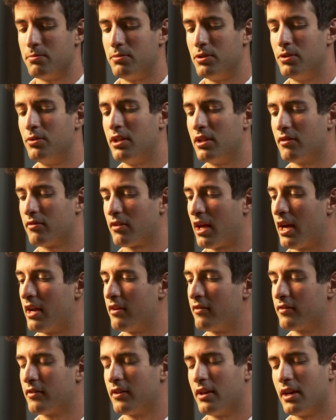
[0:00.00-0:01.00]
the beauty of
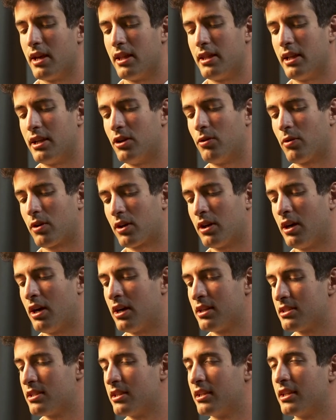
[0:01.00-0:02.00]
life that you are
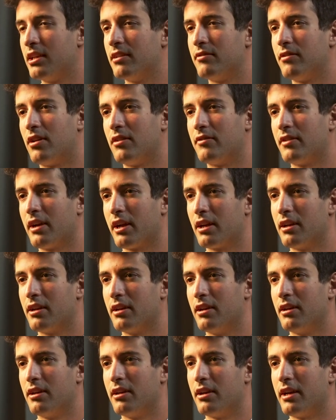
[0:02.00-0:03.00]
constantly evolving
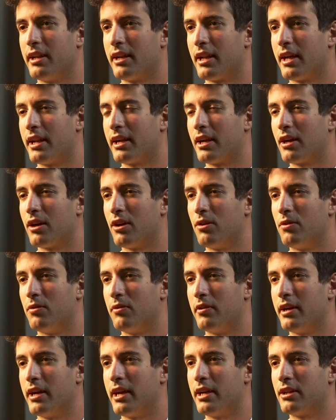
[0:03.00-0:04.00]
and letting
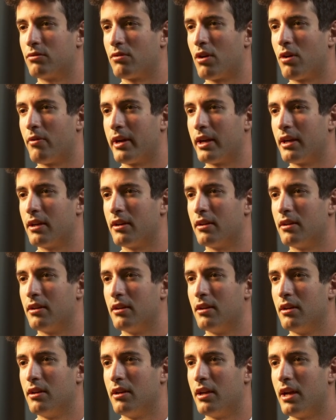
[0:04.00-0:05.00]
go and growing.
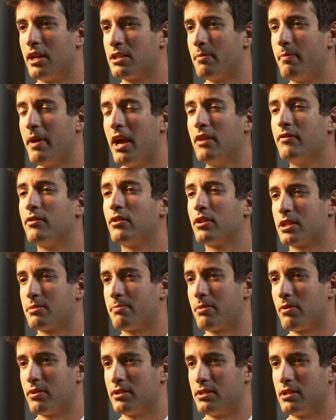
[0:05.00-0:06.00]
It's a painful
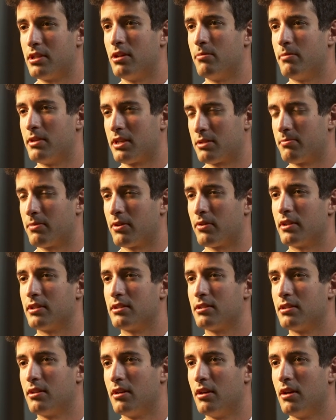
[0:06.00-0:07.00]
experience, the human
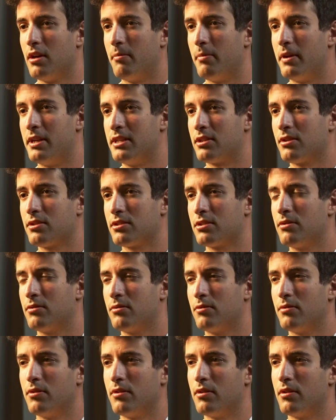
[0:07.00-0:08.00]
experience, but is
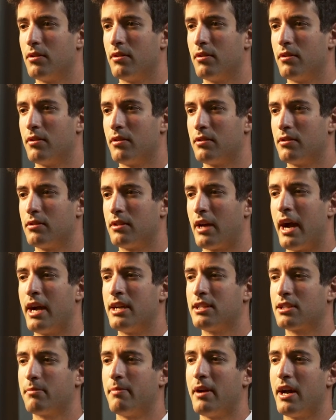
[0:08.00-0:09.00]
also the
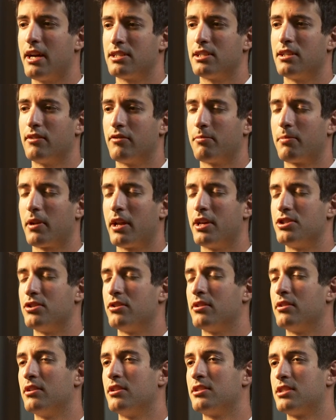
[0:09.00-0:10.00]
highest capacity for
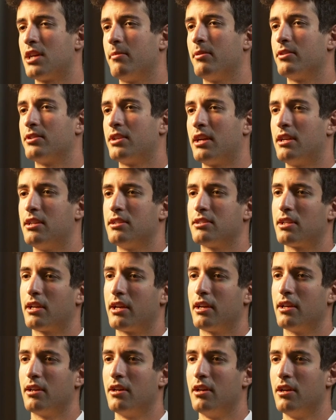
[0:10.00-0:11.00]
pleasure
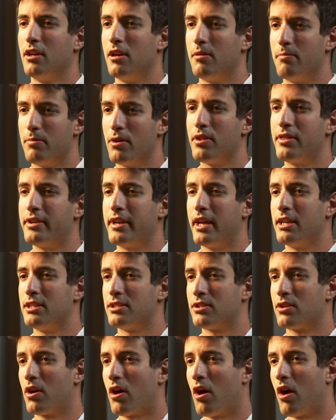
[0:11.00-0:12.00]
simultaneously.
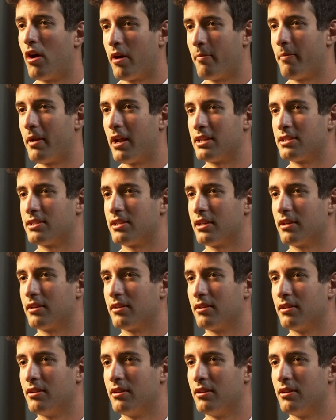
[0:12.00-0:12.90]
Birthdays are a blessing